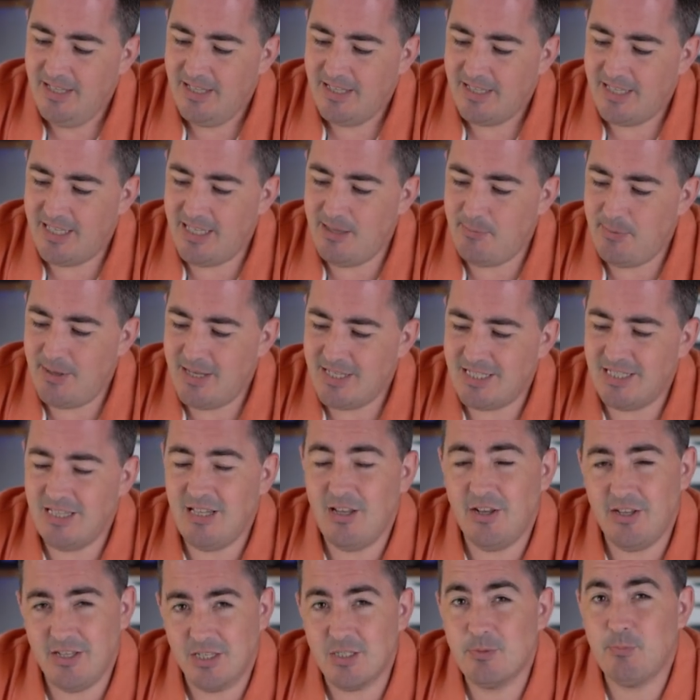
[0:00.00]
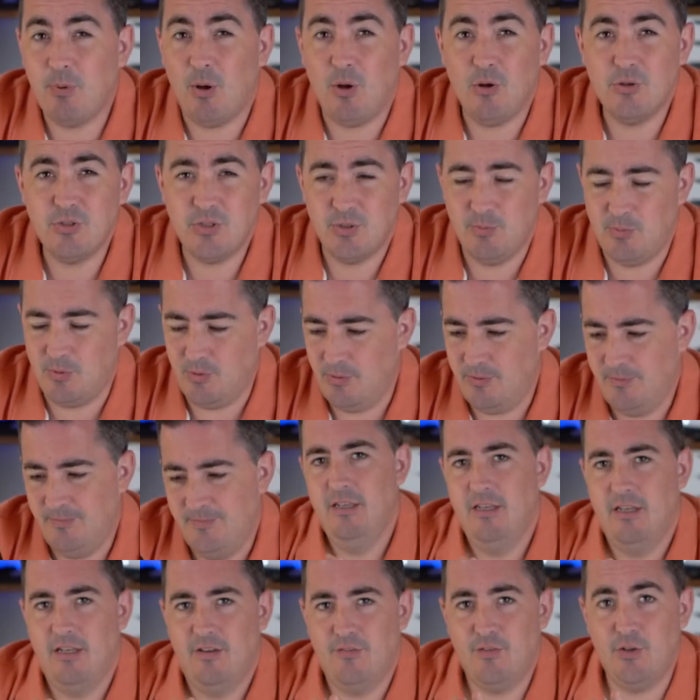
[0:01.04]
keep it as light as possible.
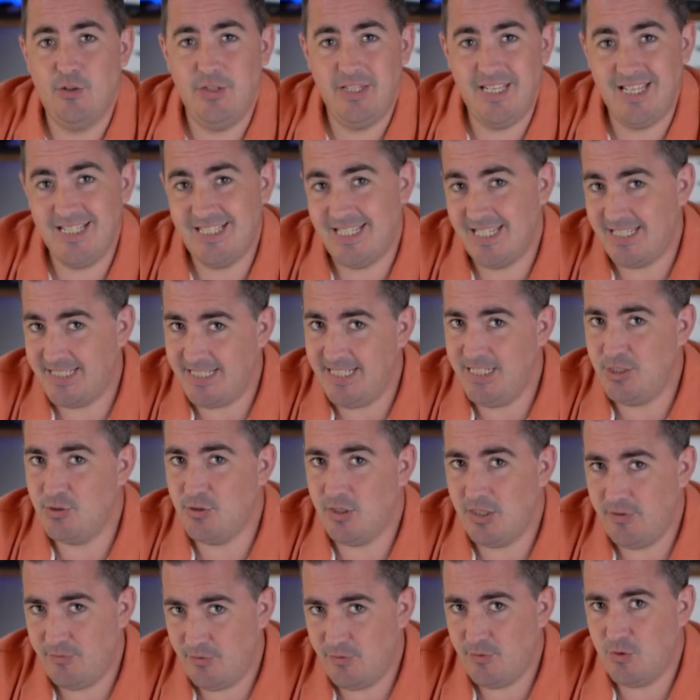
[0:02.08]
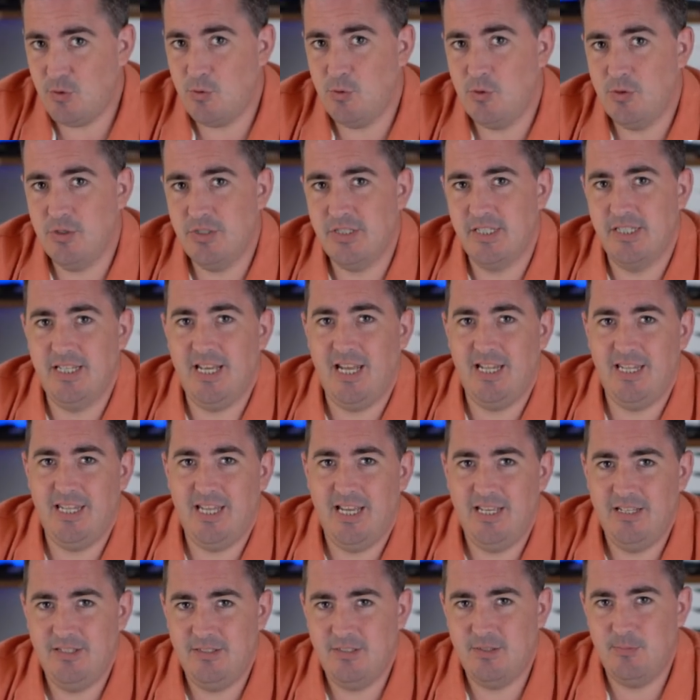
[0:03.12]
I've got the SSD drive of course, and that
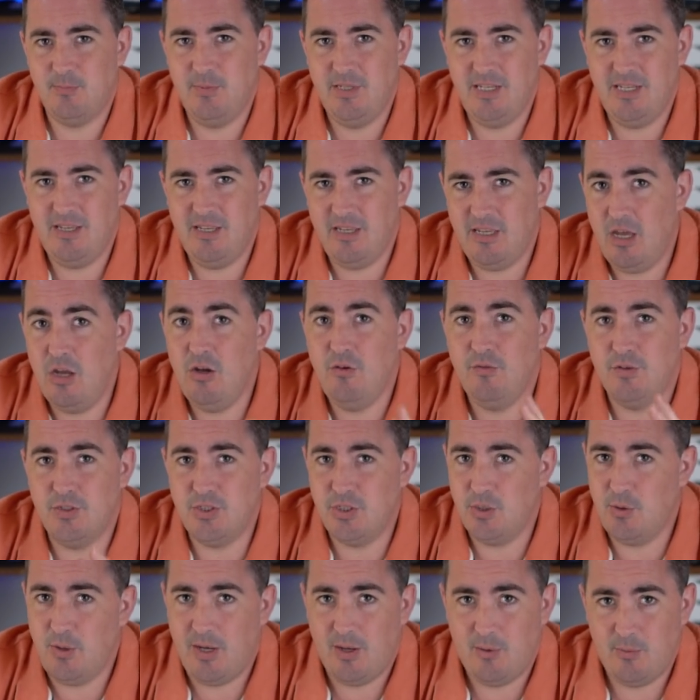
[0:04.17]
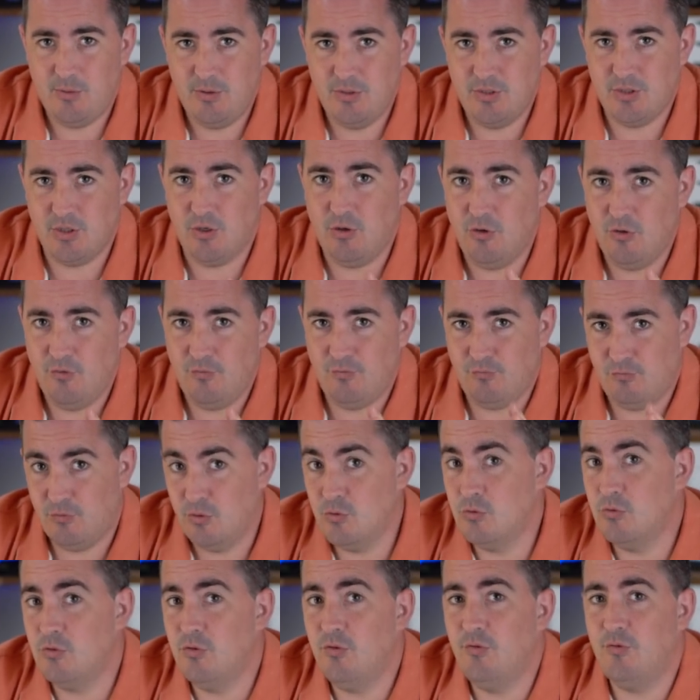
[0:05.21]
allows me over 2 hours of
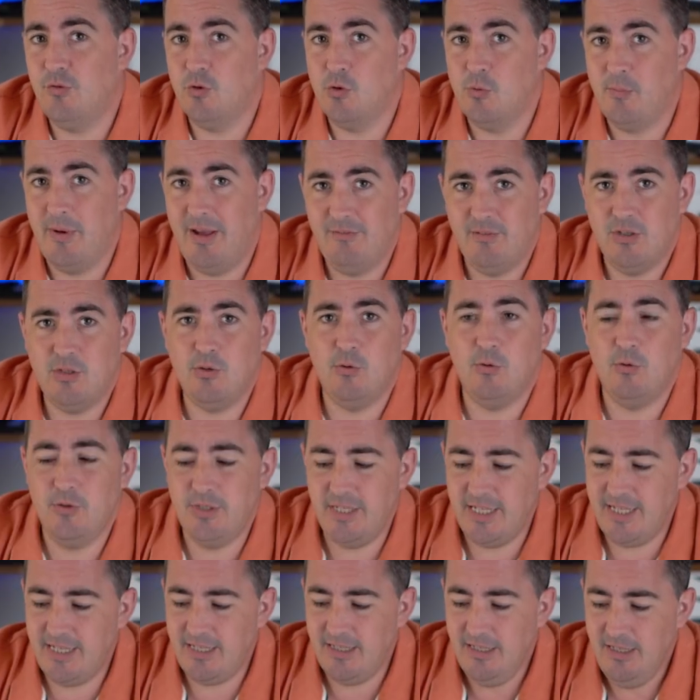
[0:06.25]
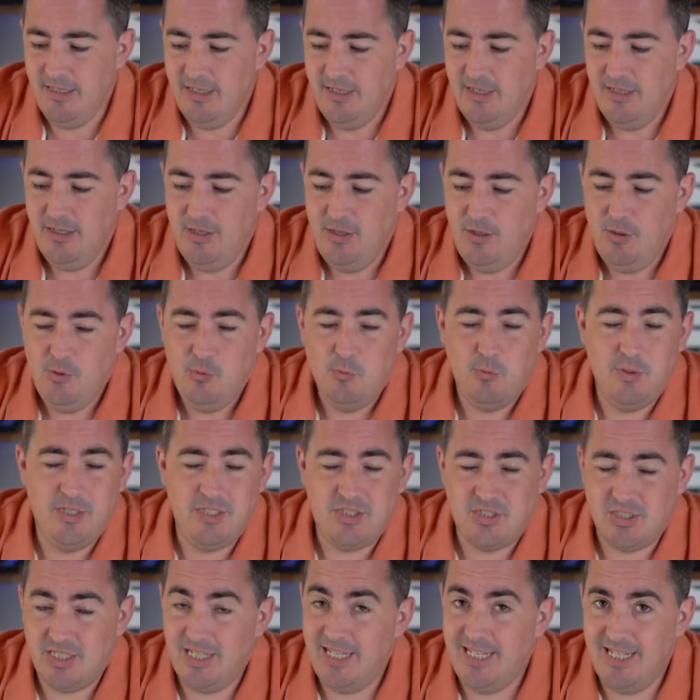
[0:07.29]
RAW format recording,
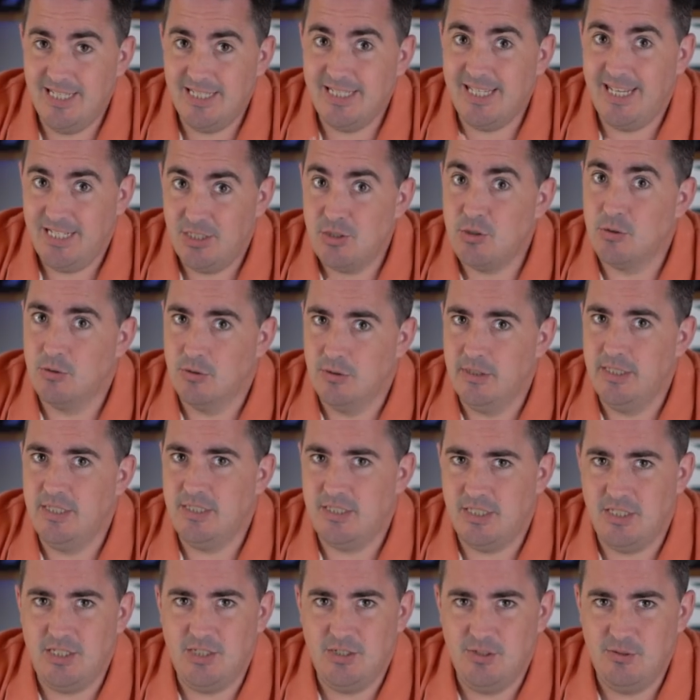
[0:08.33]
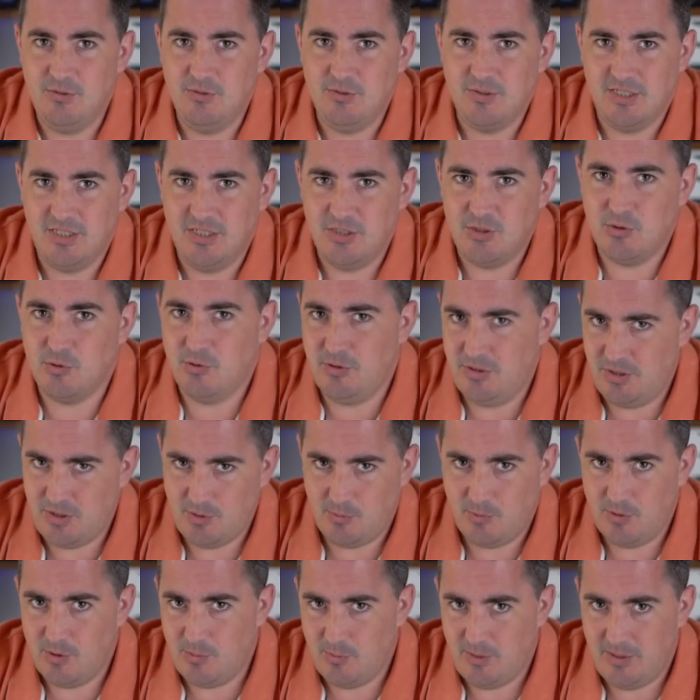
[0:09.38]
which is a joy to use and a joy to
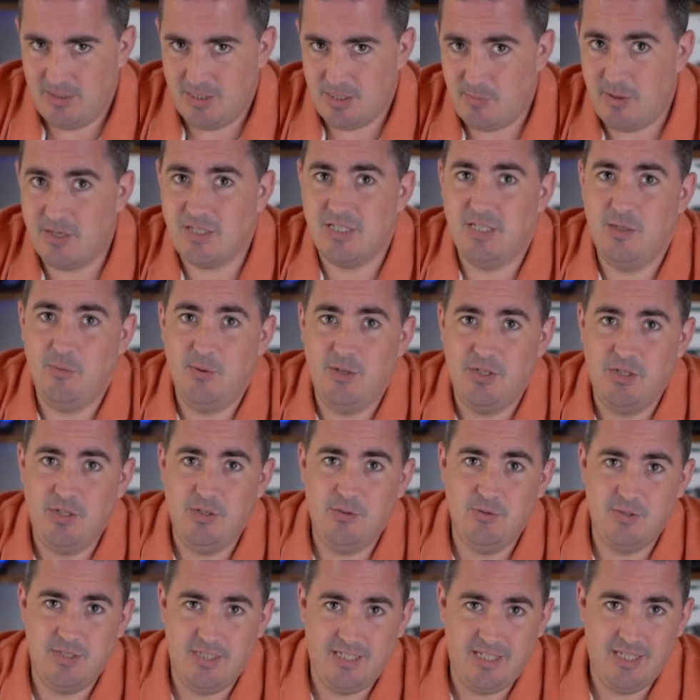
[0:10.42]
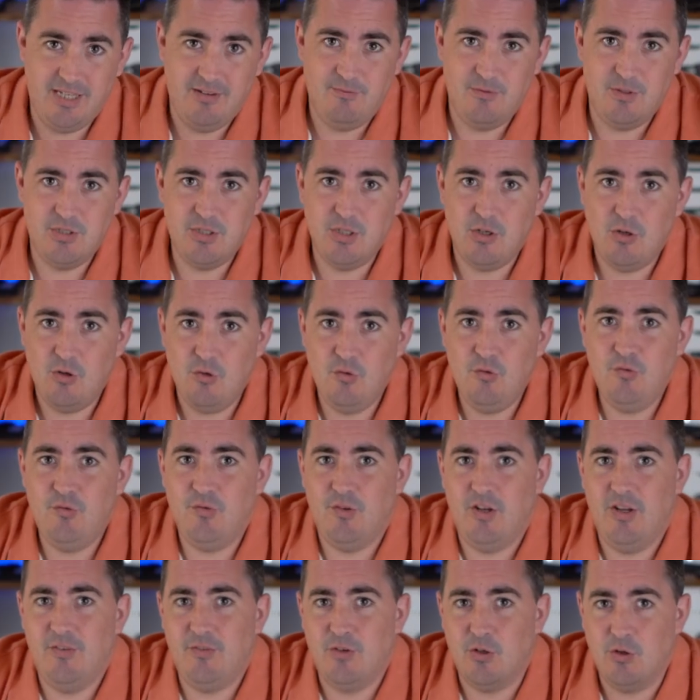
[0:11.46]
work with, especially when you're using it in Resolve.
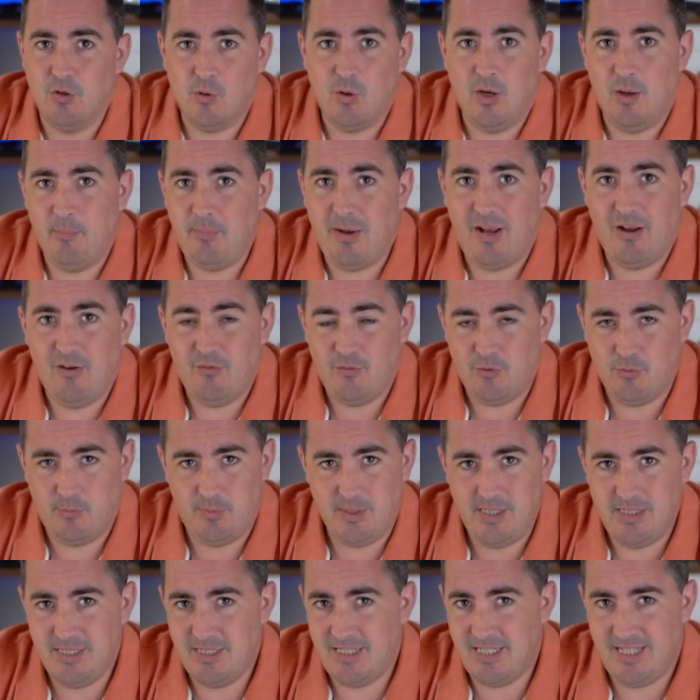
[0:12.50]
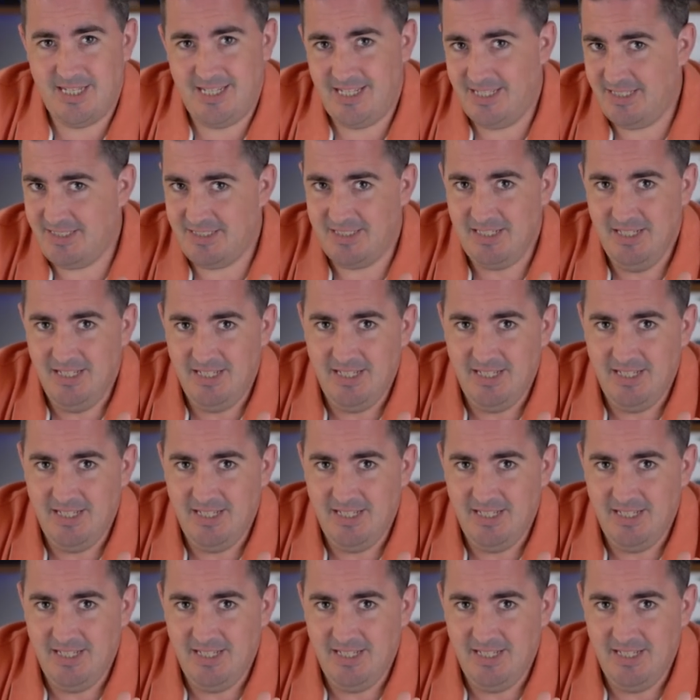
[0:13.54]
I've got quite a powerful PC, and